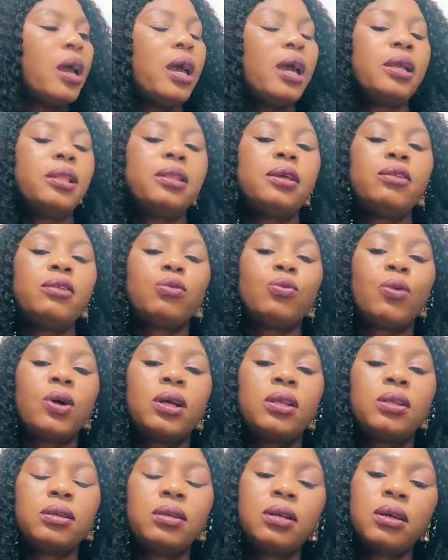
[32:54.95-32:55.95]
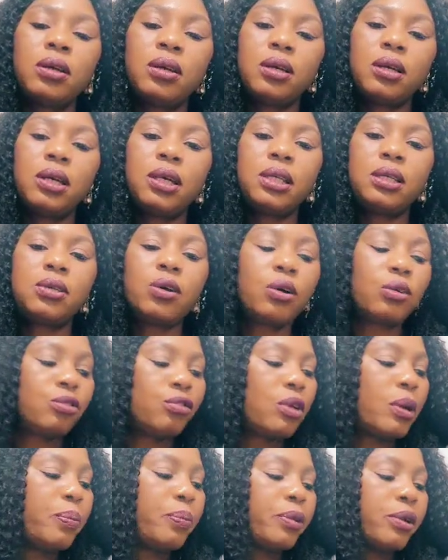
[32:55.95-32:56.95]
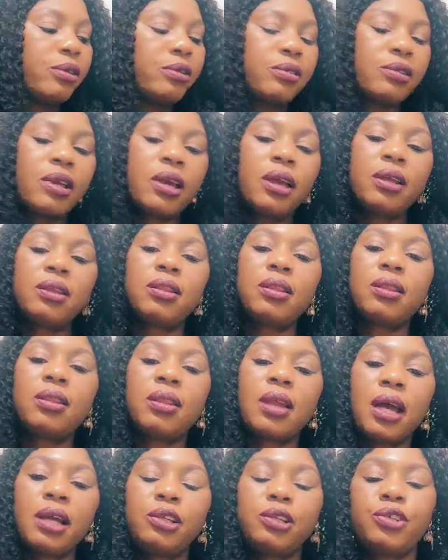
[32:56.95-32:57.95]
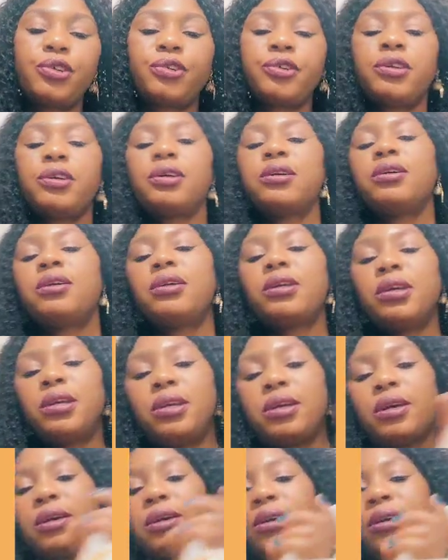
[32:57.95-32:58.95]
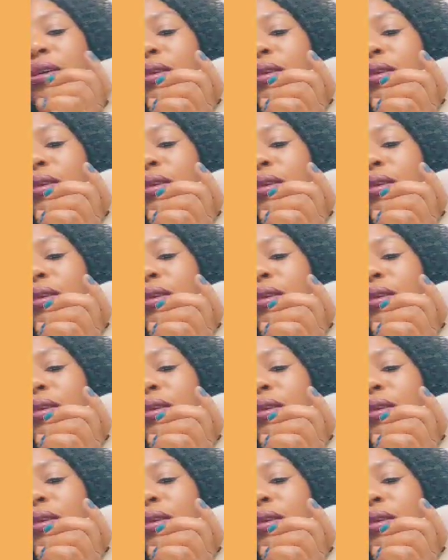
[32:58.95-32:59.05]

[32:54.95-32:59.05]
And this one is 100% natural. Yeah,